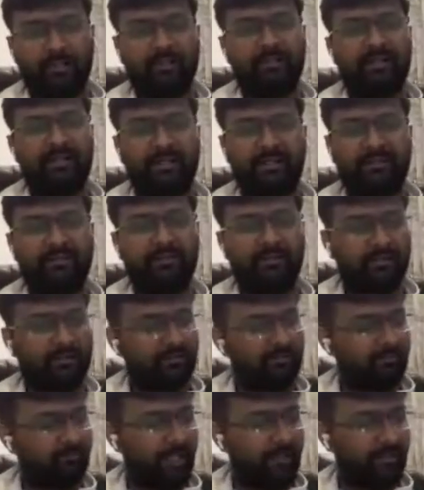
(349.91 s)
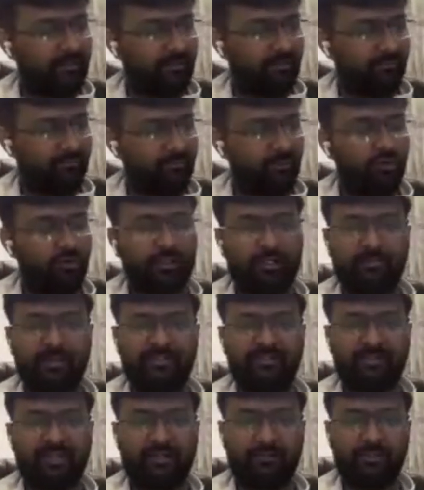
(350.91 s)
creating the Docker
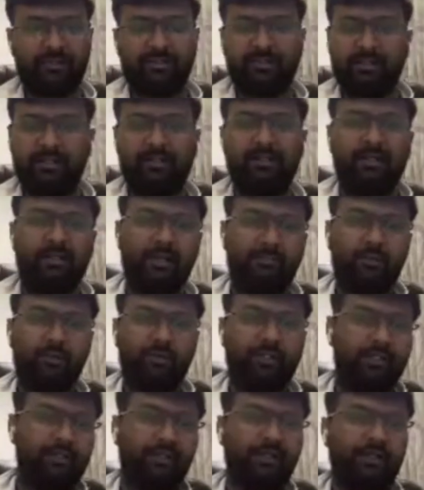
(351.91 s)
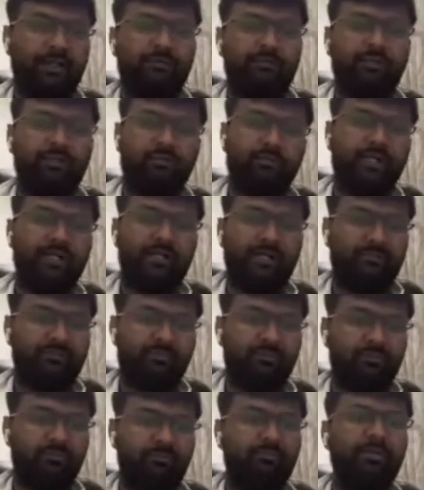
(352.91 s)
images and everything and deploying it again to the Kubernetes.
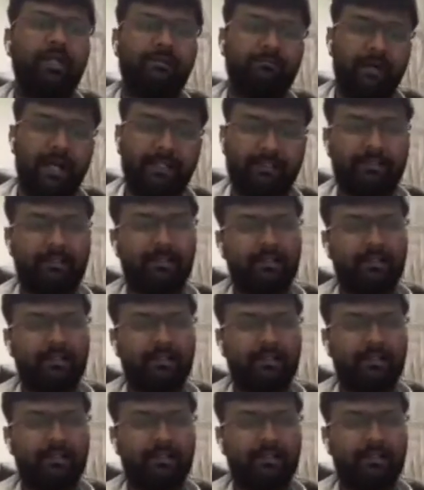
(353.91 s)
So it might